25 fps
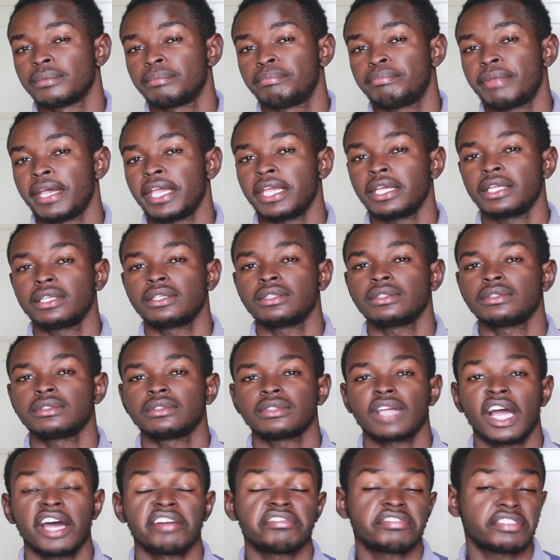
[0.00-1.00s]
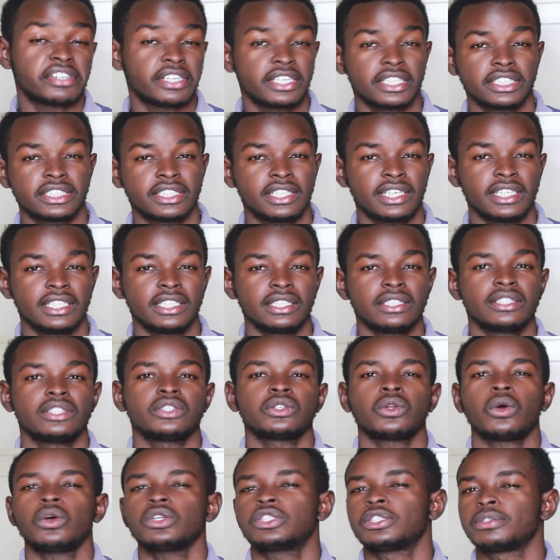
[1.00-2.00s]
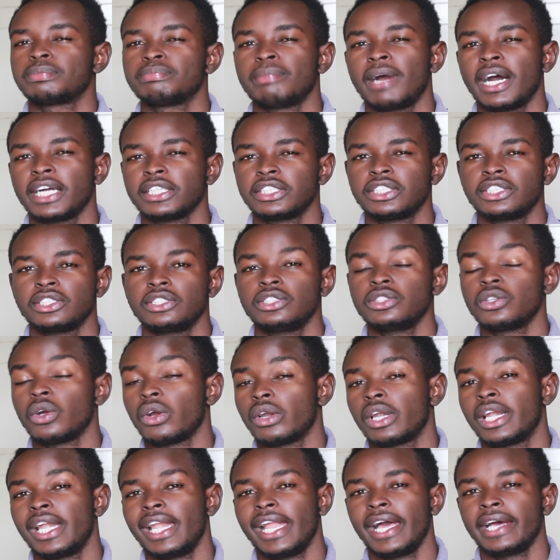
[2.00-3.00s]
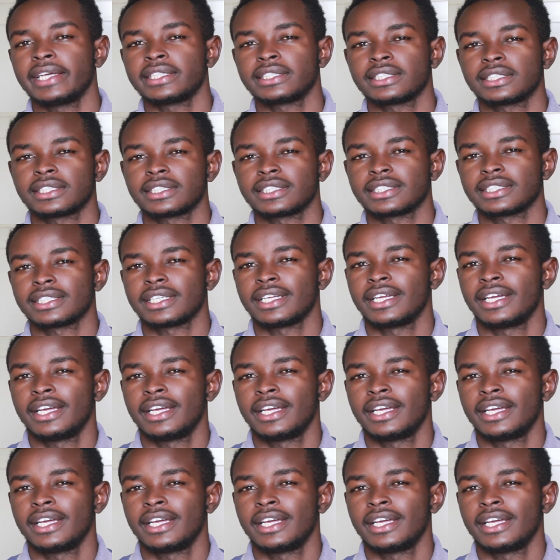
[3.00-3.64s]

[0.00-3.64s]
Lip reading: paying averagely, not much, not less.